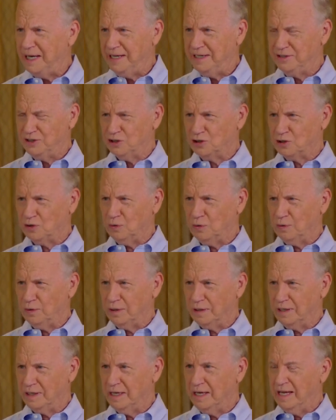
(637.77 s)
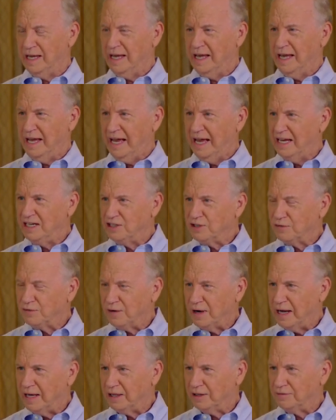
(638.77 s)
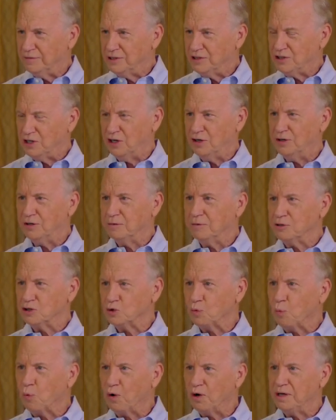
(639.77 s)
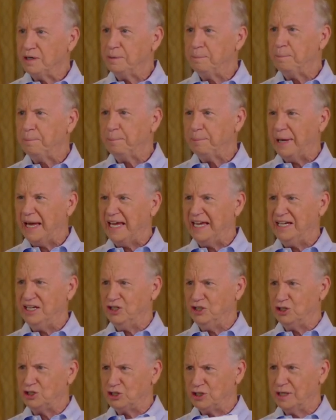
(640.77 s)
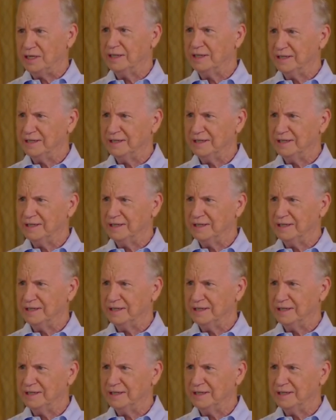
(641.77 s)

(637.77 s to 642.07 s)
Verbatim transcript: pages long, and to file a return, it was one page.